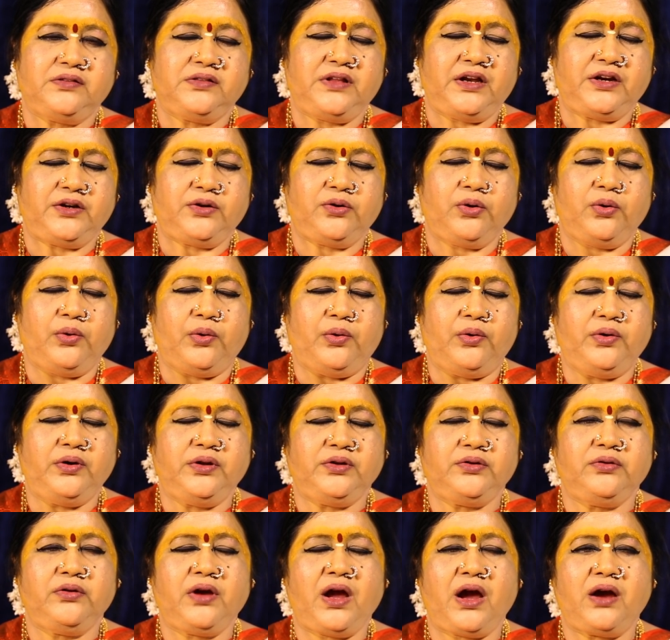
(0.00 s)
they told
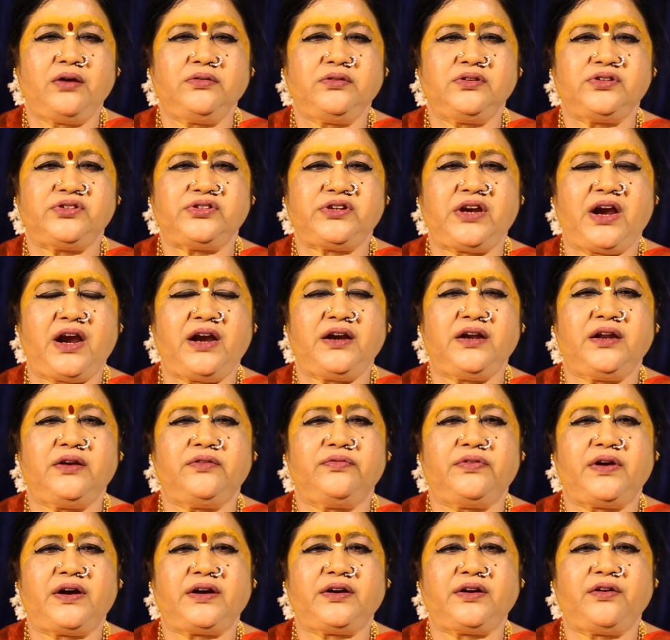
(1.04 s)
you have to stand in
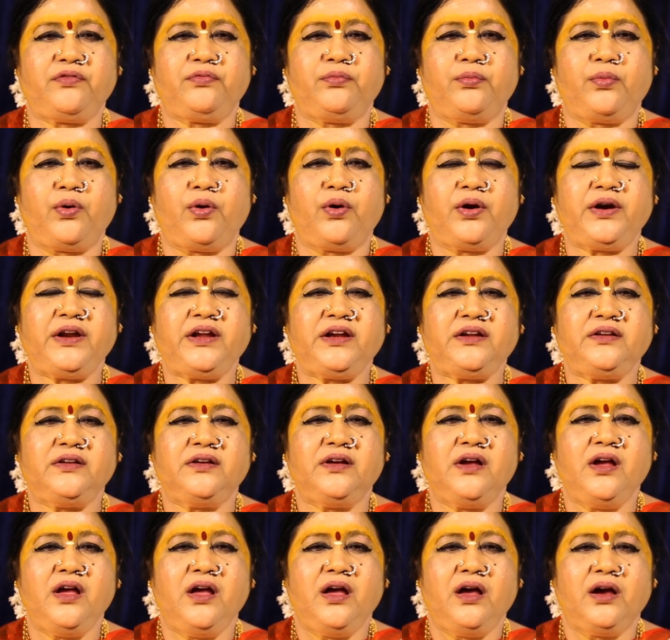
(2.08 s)
front of
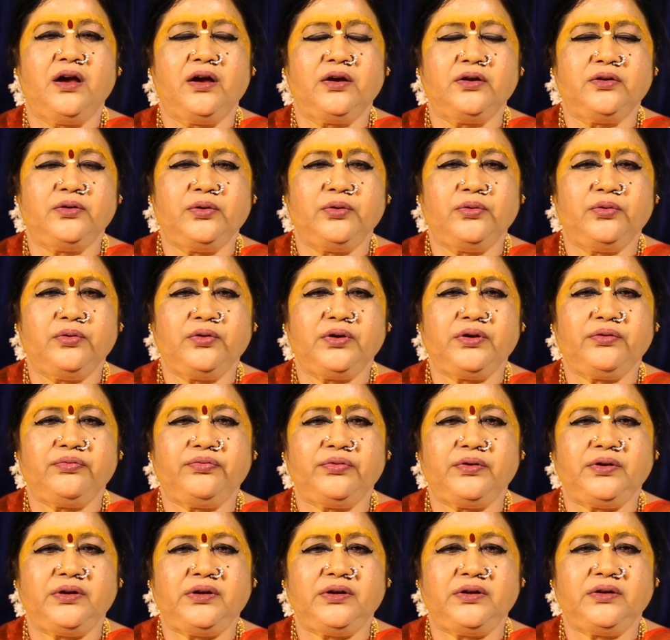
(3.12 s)
morning,
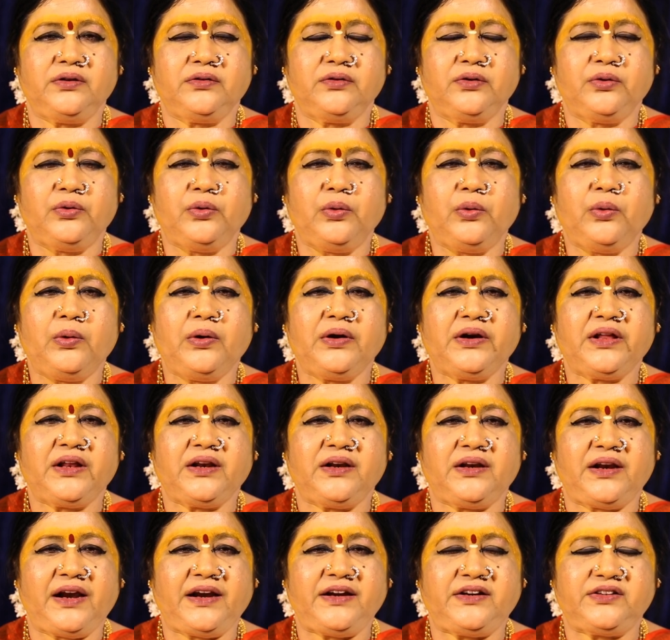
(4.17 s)
gloryful
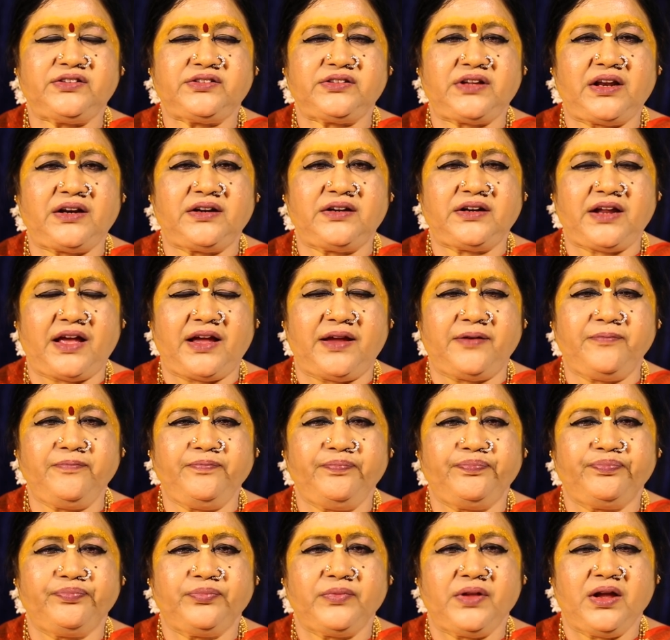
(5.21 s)
golden light sun
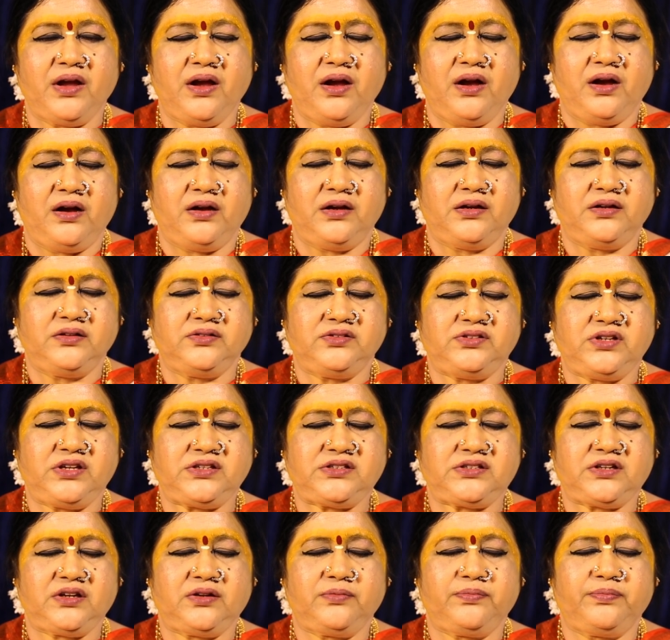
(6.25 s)
time.
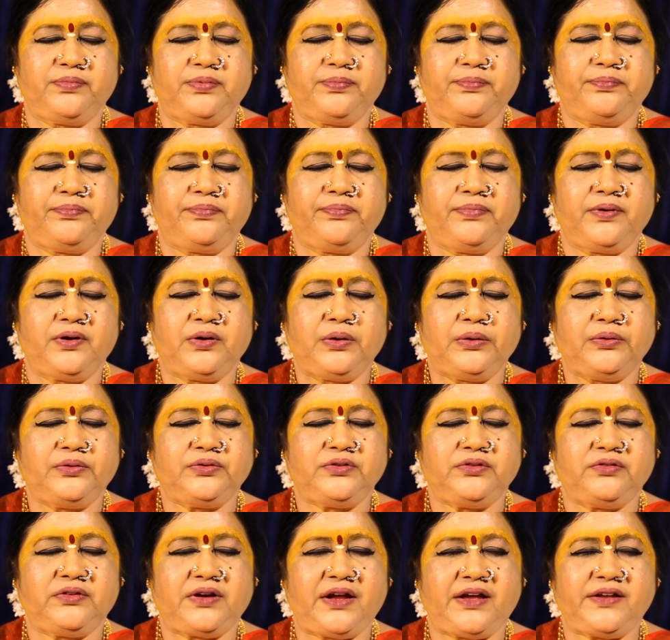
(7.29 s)
Just
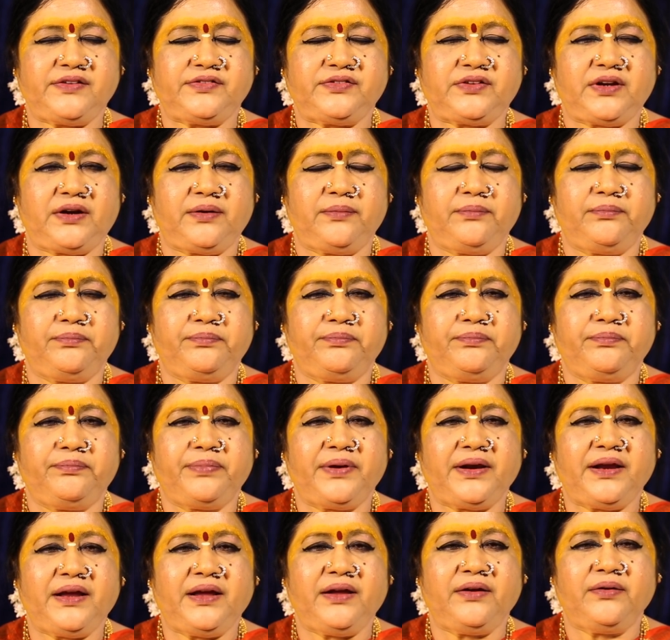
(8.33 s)
close your eyes and
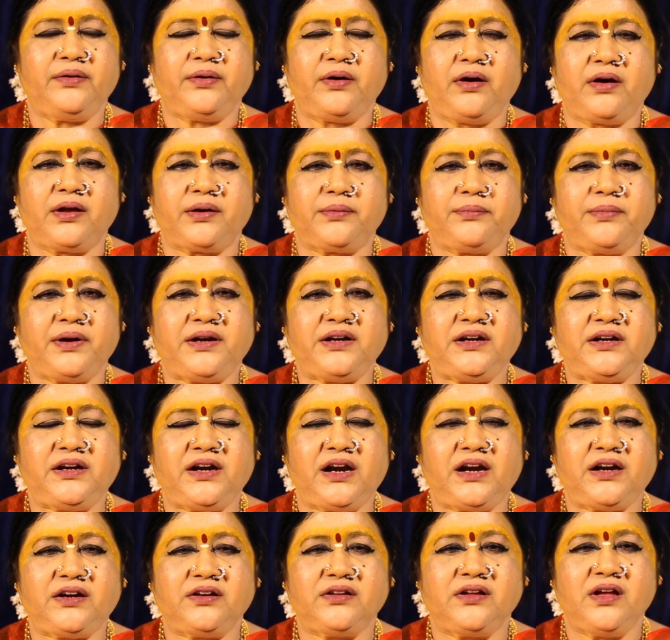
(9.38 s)
pray or
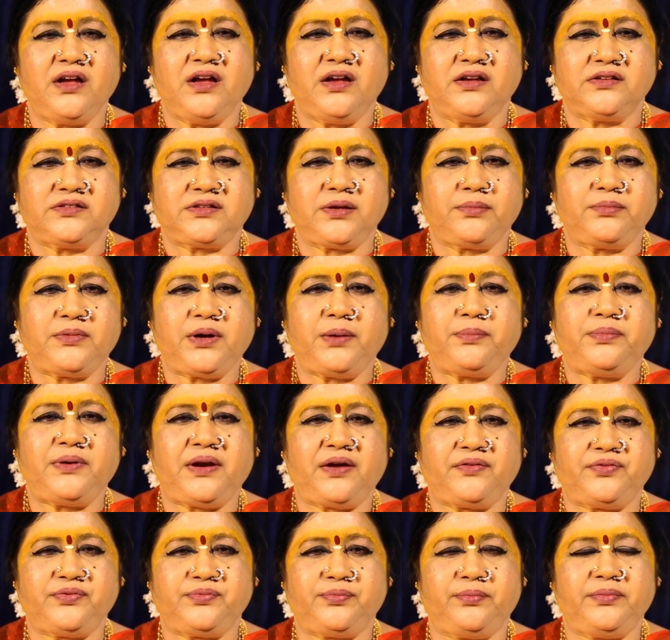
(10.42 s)
meditate some
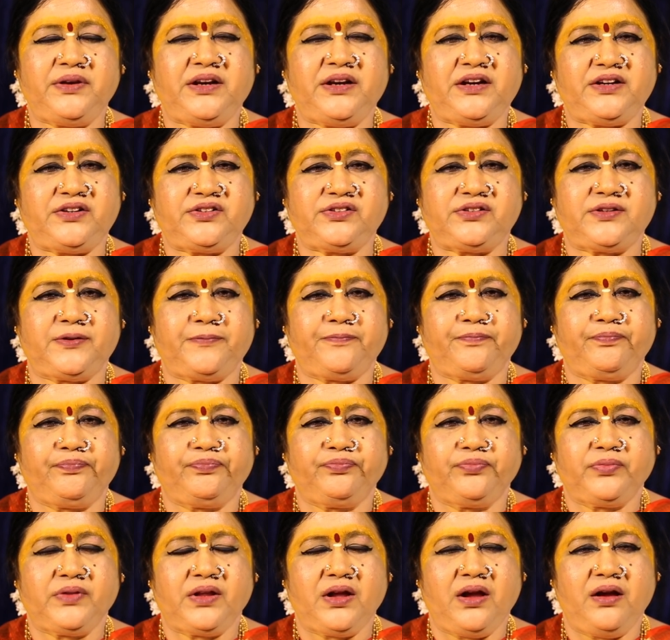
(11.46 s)
couple of minutes.
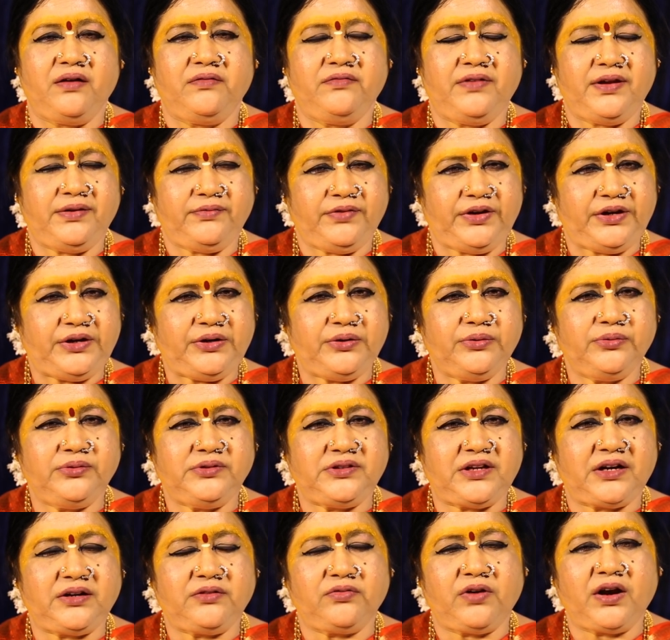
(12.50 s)
When we do
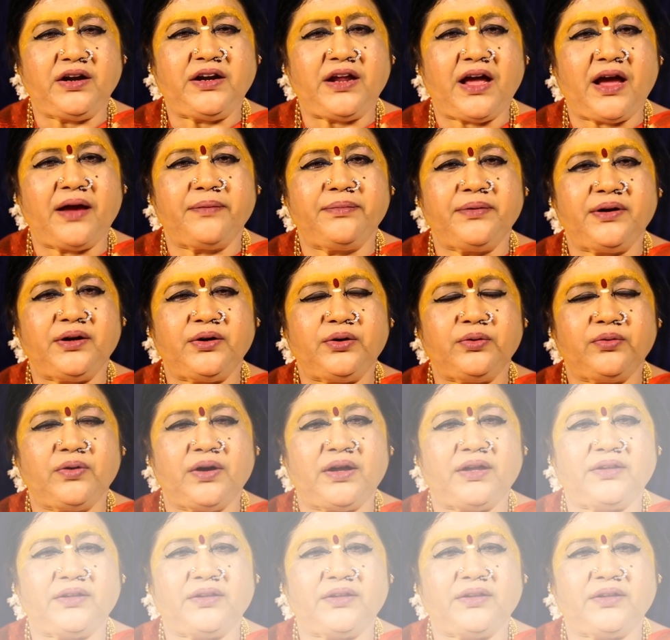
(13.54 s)
that, what happened to